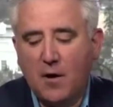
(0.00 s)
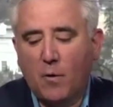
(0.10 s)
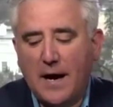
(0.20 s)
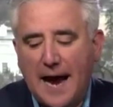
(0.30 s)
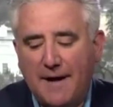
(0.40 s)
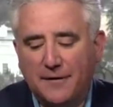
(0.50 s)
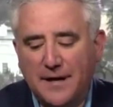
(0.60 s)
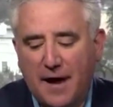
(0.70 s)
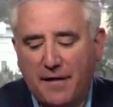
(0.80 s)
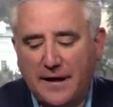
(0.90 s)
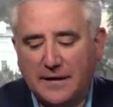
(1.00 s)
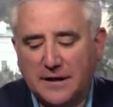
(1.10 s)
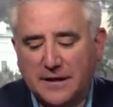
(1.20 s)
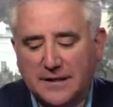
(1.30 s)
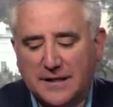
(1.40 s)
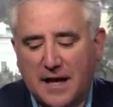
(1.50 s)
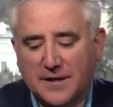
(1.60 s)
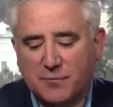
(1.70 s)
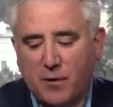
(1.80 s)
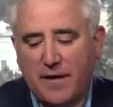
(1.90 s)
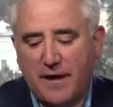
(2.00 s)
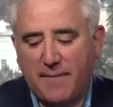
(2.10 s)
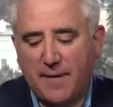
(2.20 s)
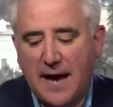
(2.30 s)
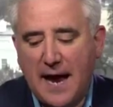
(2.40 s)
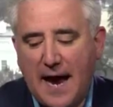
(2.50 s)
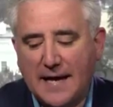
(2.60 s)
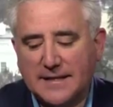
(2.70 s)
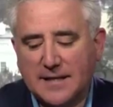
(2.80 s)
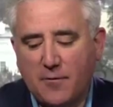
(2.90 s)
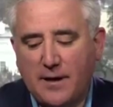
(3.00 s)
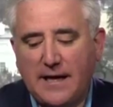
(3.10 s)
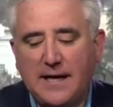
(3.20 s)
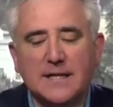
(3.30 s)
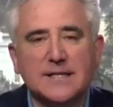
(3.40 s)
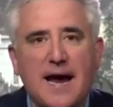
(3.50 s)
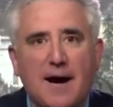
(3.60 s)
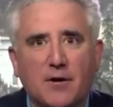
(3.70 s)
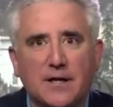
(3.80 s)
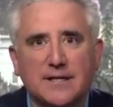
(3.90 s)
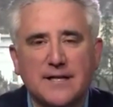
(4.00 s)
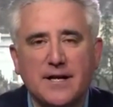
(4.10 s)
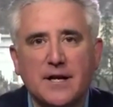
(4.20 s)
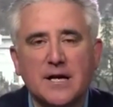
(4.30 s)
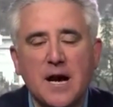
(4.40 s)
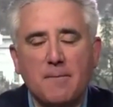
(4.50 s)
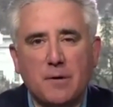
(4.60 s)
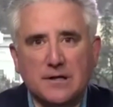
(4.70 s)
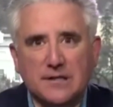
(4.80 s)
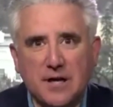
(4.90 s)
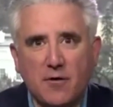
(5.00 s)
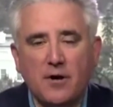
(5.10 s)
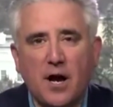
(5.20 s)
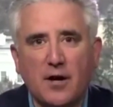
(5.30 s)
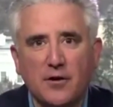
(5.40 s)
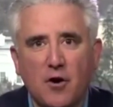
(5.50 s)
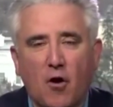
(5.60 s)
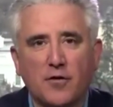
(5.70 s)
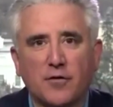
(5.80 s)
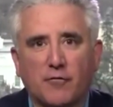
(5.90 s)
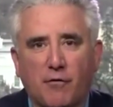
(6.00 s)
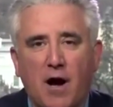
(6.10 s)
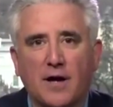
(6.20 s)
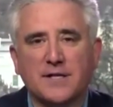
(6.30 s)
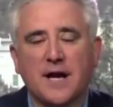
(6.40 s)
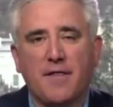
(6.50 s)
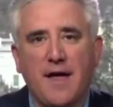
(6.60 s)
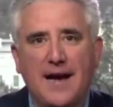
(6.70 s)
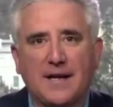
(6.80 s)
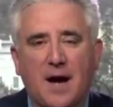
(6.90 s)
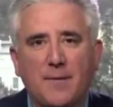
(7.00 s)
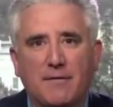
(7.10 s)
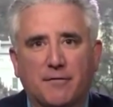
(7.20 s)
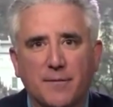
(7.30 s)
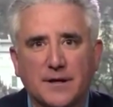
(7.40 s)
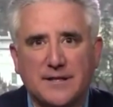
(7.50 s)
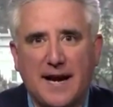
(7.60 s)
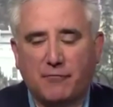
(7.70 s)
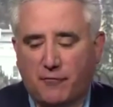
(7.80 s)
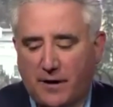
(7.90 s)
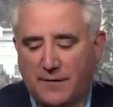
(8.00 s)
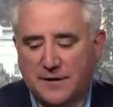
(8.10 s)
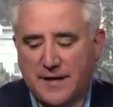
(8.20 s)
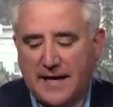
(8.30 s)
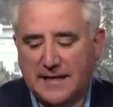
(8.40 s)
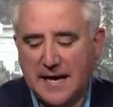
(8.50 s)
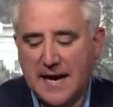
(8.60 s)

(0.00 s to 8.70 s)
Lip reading: We have nothing to discuss with him, and so he is now considered persona non grata. That coming from the Secretary of State,